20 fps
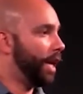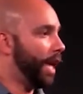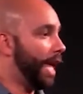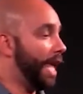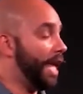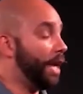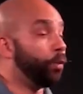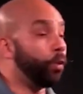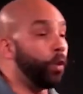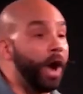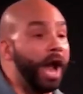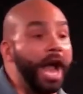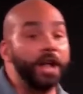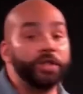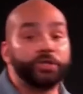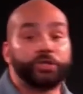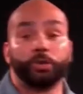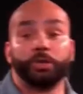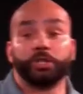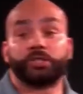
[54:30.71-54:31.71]
He He
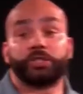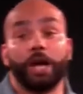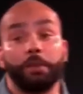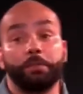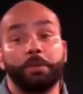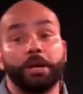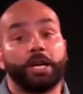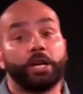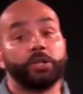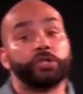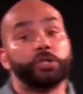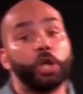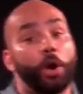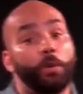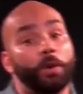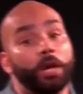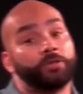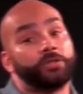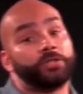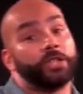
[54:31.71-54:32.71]
ran to his son because you know
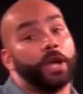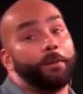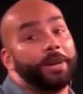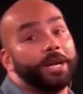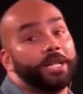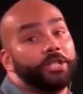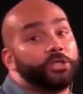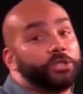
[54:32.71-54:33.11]
what? If somebody